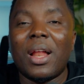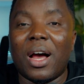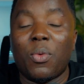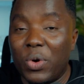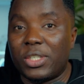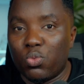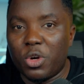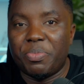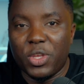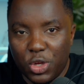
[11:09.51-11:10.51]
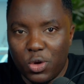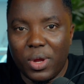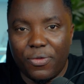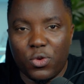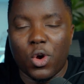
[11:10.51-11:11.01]
uh, which would be you
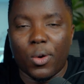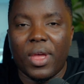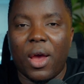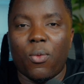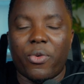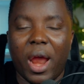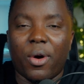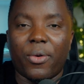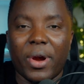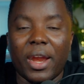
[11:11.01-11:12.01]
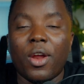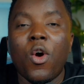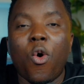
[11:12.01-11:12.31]
if you go that route, right?